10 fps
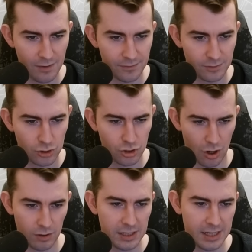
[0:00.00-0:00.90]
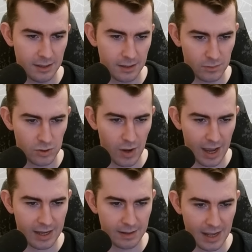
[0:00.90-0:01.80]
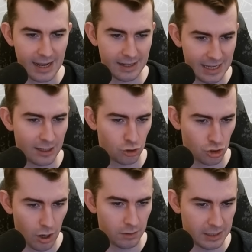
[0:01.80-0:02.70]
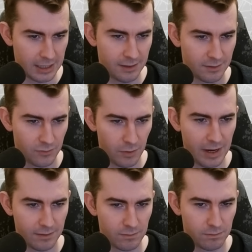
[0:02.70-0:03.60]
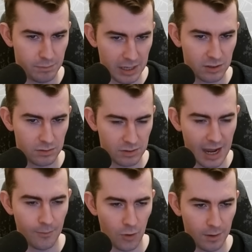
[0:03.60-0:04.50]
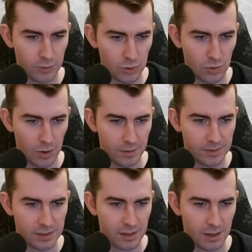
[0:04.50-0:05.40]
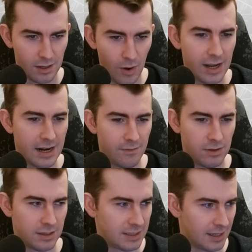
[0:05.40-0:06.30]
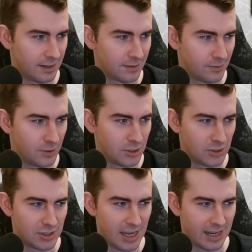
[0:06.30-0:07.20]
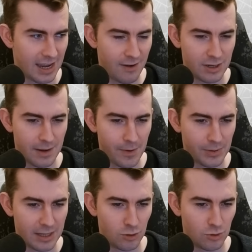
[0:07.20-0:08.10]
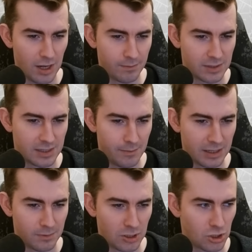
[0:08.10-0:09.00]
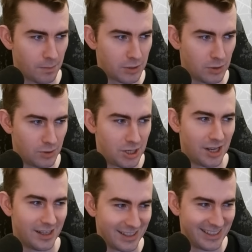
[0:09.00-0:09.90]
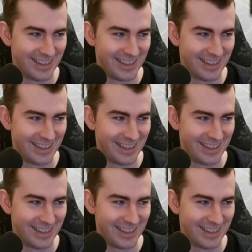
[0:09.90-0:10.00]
have Charlie. So I can take a Charlie for my big Time Warp, 2 chronums. Or I can have this thing, which is just like every time I play 2 gems, it makes my shop huge.